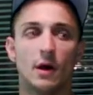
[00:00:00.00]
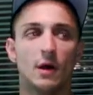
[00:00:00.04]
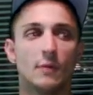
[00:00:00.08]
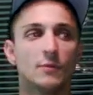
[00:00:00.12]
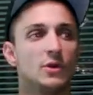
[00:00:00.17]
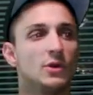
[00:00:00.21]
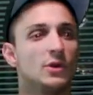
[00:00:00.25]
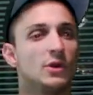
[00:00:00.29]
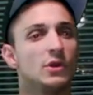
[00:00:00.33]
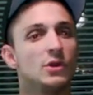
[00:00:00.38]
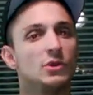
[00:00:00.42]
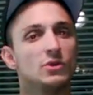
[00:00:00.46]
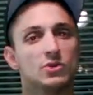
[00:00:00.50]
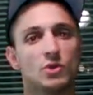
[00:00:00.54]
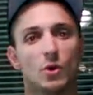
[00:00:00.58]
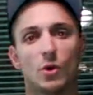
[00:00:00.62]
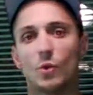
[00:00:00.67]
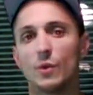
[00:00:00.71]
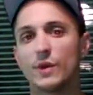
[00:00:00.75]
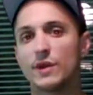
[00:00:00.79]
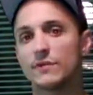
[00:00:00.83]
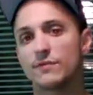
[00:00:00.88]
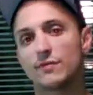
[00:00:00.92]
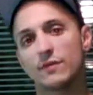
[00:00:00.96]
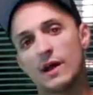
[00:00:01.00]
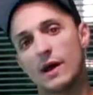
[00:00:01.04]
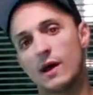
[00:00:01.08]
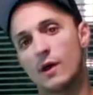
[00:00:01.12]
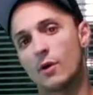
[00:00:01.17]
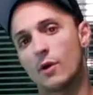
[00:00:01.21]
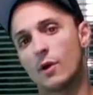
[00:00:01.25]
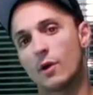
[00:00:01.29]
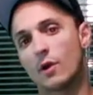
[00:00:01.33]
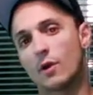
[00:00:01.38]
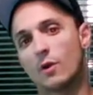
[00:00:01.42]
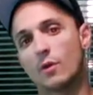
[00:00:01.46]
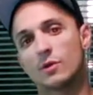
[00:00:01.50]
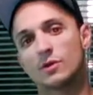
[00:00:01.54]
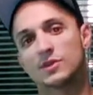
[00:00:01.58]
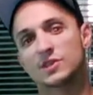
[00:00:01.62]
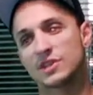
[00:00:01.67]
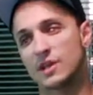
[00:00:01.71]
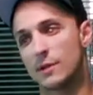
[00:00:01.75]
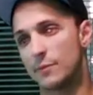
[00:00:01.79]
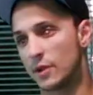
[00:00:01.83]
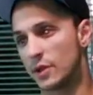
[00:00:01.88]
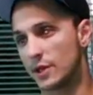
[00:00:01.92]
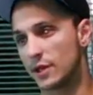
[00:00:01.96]
You can use whole wheat flour or
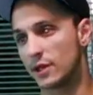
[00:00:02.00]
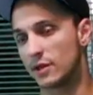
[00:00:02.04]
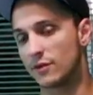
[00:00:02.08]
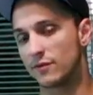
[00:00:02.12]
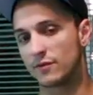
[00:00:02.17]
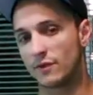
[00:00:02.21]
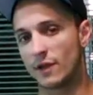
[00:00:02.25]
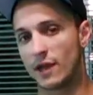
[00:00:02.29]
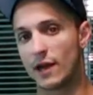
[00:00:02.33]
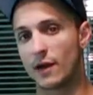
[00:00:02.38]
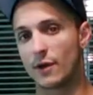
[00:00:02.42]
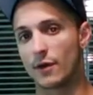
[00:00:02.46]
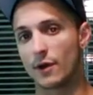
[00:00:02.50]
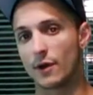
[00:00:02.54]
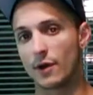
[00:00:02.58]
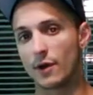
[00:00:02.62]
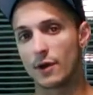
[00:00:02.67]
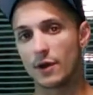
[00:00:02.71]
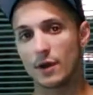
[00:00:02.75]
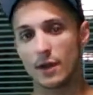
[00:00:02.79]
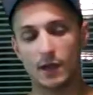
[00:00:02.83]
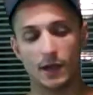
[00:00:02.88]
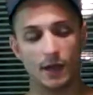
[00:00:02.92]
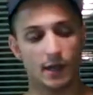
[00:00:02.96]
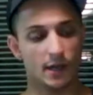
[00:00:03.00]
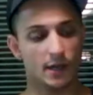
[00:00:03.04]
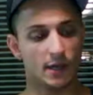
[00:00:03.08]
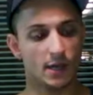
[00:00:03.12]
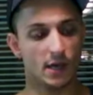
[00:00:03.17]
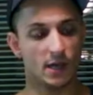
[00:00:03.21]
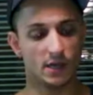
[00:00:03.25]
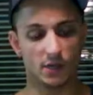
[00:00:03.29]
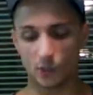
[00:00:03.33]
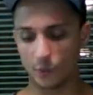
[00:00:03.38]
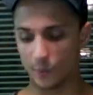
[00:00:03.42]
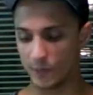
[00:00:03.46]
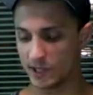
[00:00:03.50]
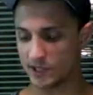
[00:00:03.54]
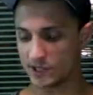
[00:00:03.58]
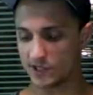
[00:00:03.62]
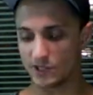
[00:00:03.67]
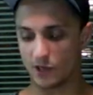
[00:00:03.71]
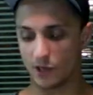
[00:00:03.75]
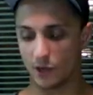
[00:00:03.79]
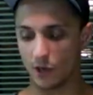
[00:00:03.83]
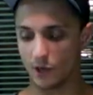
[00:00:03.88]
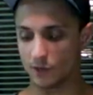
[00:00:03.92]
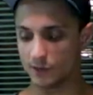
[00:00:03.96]
semolina flour, a little bit of
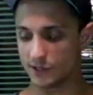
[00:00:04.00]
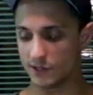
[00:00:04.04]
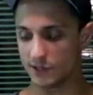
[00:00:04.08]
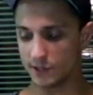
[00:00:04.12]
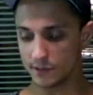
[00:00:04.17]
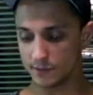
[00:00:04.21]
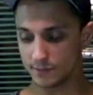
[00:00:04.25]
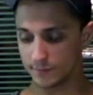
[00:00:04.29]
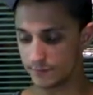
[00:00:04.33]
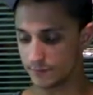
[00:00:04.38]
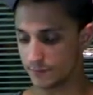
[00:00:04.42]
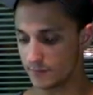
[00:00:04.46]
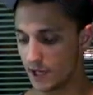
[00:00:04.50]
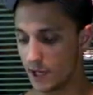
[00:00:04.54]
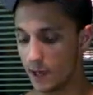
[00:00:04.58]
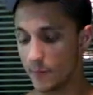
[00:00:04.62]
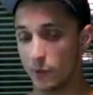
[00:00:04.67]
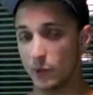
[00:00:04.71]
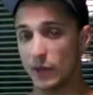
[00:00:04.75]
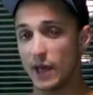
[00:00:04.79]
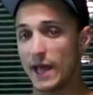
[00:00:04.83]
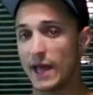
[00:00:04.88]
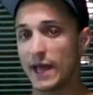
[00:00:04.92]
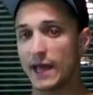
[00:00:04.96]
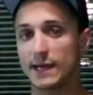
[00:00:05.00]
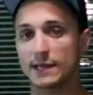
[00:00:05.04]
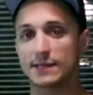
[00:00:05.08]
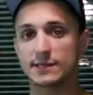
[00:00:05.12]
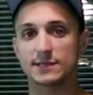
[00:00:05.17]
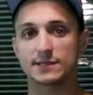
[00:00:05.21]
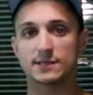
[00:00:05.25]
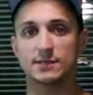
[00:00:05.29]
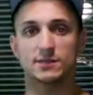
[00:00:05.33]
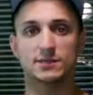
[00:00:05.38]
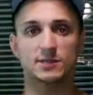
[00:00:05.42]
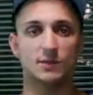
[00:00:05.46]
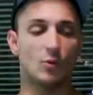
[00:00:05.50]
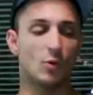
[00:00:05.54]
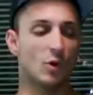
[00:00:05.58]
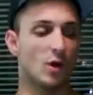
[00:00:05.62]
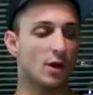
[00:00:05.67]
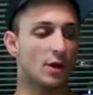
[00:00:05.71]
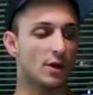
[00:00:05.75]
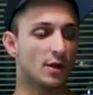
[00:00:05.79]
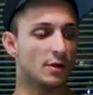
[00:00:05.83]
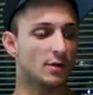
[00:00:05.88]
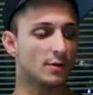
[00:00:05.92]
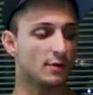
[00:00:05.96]
salt, a couple eggs, some
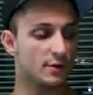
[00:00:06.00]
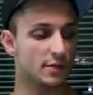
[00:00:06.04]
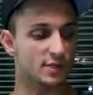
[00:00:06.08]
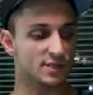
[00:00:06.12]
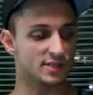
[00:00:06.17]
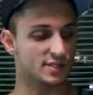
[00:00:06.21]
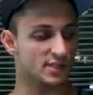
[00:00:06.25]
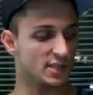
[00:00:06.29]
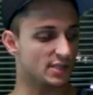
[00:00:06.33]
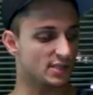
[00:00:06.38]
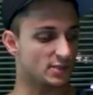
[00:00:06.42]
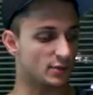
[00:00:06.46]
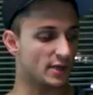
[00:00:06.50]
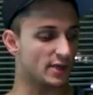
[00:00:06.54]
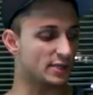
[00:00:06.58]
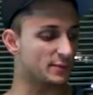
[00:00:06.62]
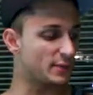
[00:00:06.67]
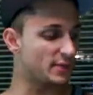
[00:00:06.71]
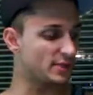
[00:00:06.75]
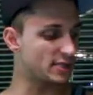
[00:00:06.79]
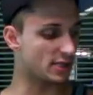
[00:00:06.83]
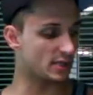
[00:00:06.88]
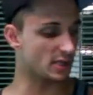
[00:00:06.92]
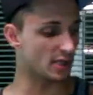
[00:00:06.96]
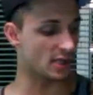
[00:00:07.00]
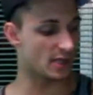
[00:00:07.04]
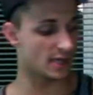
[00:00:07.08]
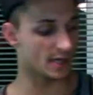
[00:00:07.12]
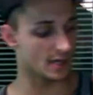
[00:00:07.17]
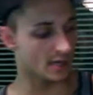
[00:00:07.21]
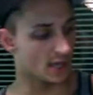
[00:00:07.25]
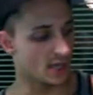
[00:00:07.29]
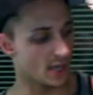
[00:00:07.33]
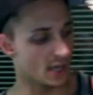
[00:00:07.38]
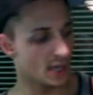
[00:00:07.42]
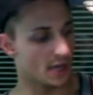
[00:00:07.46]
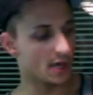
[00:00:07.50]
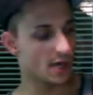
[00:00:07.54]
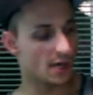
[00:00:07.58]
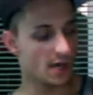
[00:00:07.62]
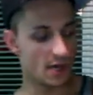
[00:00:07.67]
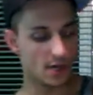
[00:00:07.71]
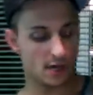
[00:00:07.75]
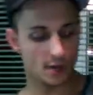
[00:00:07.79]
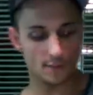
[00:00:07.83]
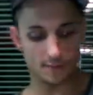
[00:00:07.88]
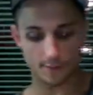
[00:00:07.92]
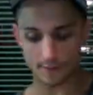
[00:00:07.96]
water. There's tons of recipes online.
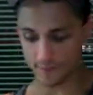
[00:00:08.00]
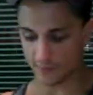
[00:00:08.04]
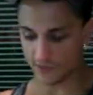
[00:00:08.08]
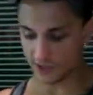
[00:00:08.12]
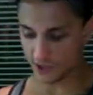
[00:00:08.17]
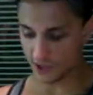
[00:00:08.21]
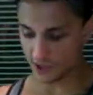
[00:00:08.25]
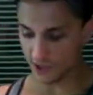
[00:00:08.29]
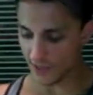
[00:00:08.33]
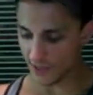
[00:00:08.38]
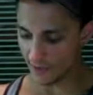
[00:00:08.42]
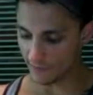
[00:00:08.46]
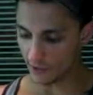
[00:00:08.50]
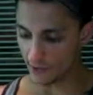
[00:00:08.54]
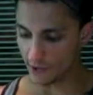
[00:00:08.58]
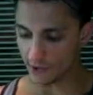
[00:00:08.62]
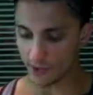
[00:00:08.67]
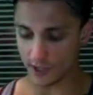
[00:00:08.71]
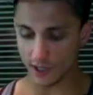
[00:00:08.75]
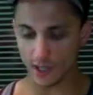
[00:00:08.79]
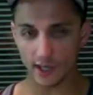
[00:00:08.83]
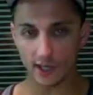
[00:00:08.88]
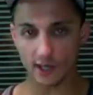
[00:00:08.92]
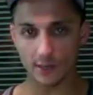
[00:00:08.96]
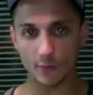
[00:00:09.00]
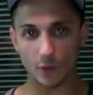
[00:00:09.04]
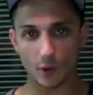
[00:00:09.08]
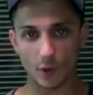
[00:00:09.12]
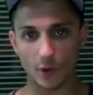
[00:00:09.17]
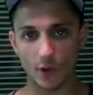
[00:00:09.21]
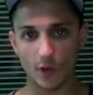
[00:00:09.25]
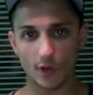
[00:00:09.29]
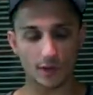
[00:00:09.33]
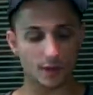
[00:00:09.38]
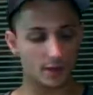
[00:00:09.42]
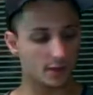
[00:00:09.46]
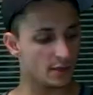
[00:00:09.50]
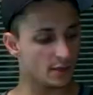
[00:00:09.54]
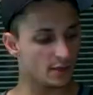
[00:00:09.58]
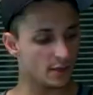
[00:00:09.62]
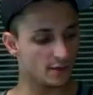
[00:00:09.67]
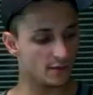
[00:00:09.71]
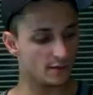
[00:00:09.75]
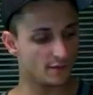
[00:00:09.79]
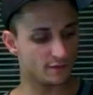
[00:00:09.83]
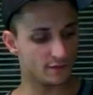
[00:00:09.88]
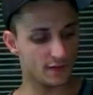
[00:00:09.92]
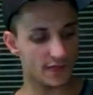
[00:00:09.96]
It's good to have a good cutting board,
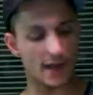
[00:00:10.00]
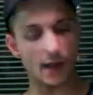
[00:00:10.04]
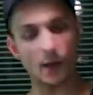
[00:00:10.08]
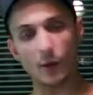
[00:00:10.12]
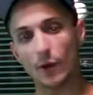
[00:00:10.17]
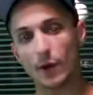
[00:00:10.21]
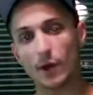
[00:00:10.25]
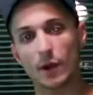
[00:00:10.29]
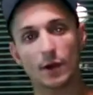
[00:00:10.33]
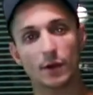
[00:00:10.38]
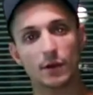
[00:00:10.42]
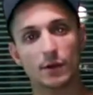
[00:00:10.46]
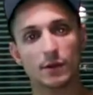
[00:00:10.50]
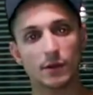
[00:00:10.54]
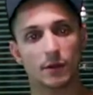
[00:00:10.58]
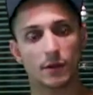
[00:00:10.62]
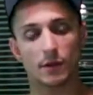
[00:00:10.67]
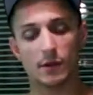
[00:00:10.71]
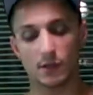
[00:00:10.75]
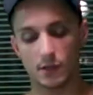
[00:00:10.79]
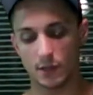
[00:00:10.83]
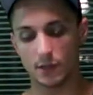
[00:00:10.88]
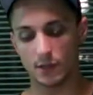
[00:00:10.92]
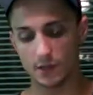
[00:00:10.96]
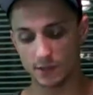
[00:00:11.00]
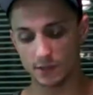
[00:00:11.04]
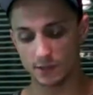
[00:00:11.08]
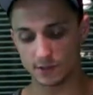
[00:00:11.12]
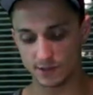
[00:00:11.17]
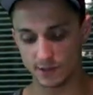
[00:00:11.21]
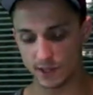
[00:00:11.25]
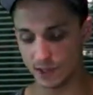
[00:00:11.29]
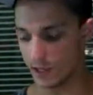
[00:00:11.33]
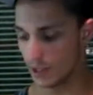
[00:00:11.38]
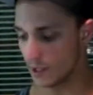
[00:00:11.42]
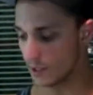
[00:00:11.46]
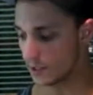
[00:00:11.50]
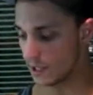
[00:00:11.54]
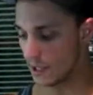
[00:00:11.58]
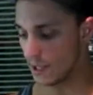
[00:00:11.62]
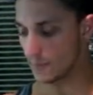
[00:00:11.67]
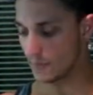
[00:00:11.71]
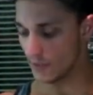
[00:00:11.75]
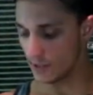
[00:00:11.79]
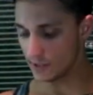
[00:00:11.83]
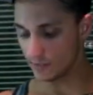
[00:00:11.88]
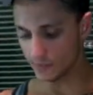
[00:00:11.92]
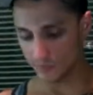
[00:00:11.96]
flour to
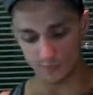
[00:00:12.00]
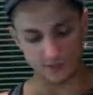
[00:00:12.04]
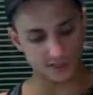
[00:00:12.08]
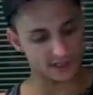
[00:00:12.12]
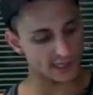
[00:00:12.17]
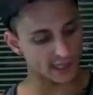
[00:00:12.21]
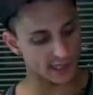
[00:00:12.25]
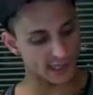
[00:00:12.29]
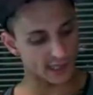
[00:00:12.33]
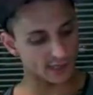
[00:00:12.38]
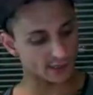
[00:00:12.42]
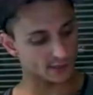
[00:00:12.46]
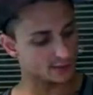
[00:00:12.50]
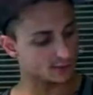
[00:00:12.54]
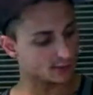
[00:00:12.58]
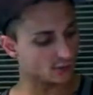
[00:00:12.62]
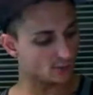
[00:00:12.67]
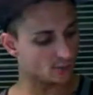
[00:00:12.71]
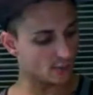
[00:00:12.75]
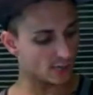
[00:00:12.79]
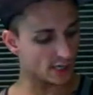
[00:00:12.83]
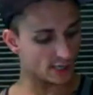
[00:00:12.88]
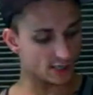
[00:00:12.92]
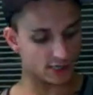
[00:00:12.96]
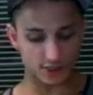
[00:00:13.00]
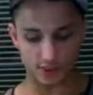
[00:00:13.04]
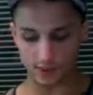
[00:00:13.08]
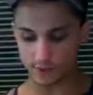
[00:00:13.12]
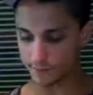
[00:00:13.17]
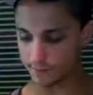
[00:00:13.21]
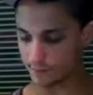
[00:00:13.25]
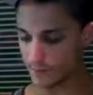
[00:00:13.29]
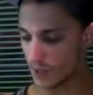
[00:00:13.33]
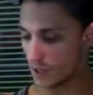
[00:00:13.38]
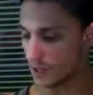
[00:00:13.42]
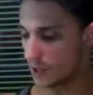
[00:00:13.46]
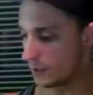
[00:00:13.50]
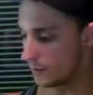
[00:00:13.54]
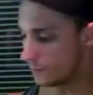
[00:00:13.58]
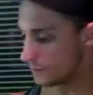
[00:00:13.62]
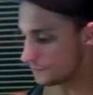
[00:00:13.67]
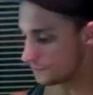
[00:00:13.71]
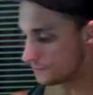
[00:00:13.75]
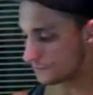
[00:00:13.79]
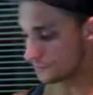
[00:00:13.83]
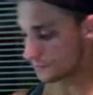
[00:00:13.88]
keep things from sticking too much. So